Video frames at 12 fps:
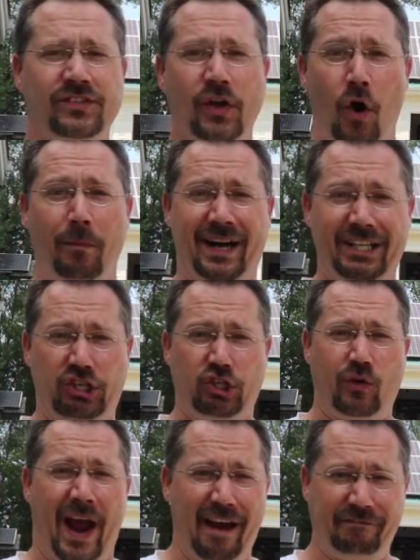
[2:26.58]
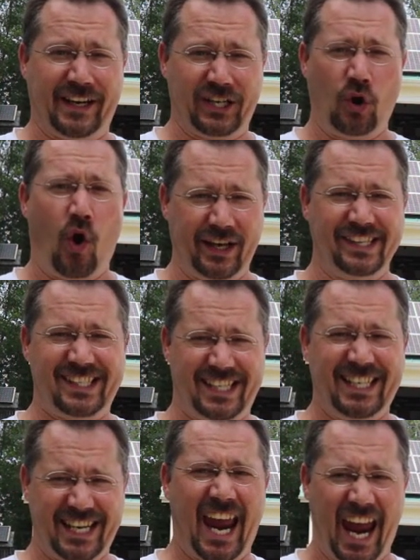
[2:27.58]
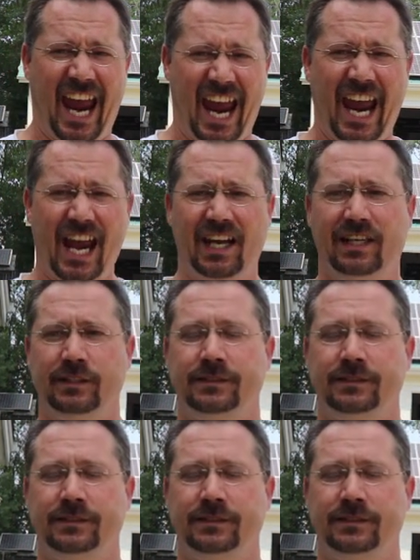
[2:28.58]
so much traffic noise today.